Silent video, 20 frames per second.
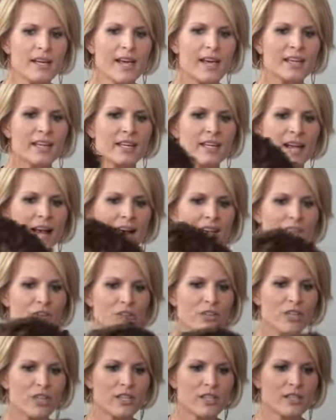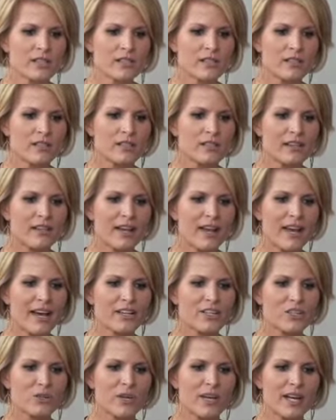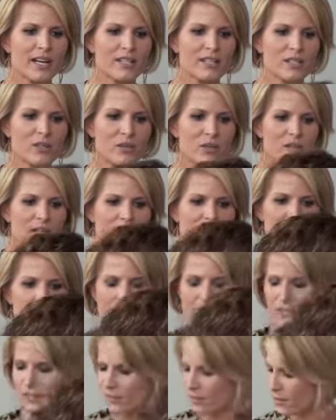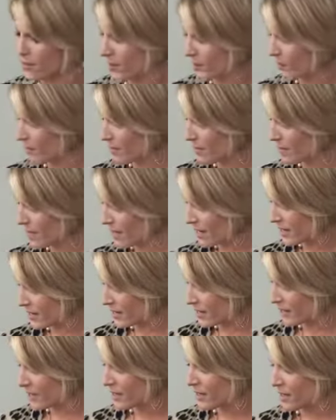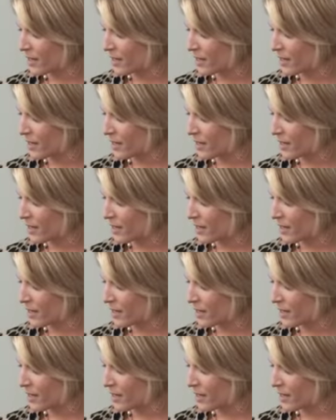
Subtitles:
And then after she's had you guys do this, rub that in.